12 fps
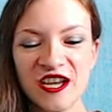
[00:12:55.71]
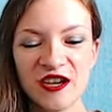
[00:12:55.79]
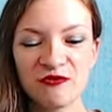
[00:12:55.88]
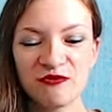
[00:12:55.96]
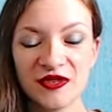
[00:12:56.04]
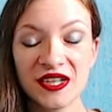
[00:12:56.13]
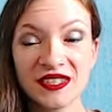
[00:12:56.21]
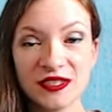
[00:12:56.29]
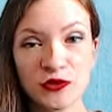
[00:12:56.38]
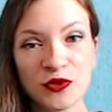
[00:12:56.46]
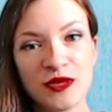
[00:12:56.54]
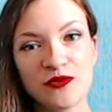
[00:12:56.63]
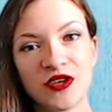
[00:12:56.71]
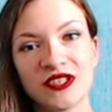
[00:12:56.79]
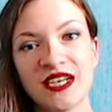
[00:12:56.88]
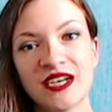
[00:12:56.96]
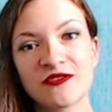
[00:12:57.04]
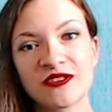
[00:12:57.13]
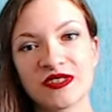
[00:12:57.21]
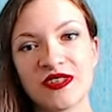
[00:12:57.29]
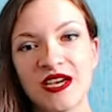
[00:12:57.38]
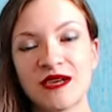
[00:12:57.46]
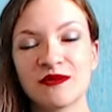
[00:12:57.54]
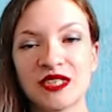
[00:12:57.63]
but we pronounce
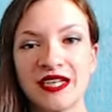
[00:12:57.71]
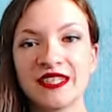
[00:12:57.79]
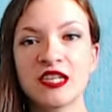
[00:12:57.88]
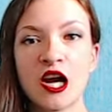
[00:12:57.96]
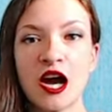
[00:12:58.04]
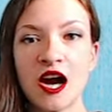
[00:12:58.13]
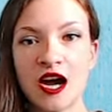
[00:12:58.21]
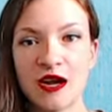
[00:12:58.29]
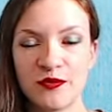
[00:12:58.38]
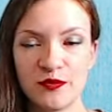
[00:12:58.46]
them like A